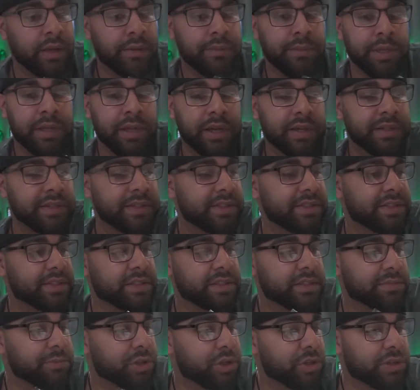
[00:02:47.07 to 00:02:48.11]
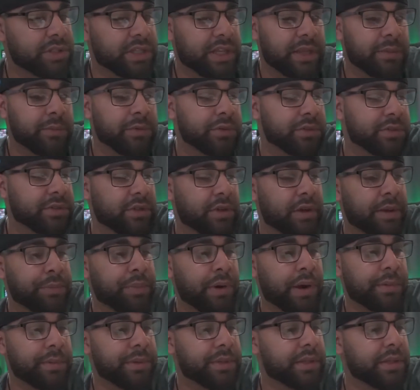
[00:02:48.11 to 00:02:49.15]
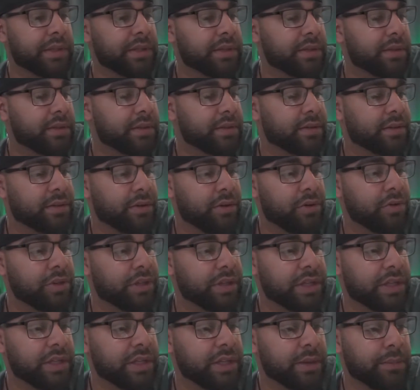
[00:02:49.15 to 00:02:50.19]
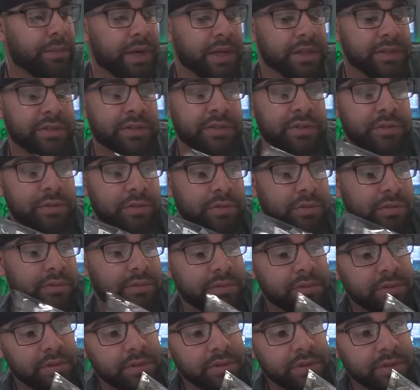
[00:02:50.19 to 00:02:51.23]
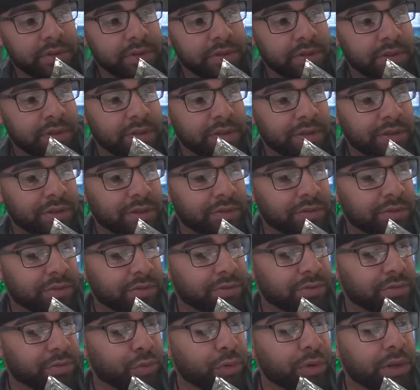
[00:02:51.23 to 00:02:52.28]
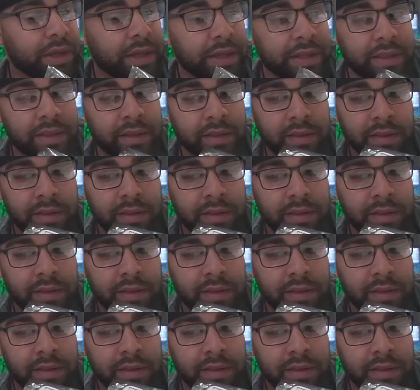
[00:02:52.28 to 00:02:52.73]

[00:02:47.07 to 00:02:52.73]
because this is a small table, so I probably only need about two, three at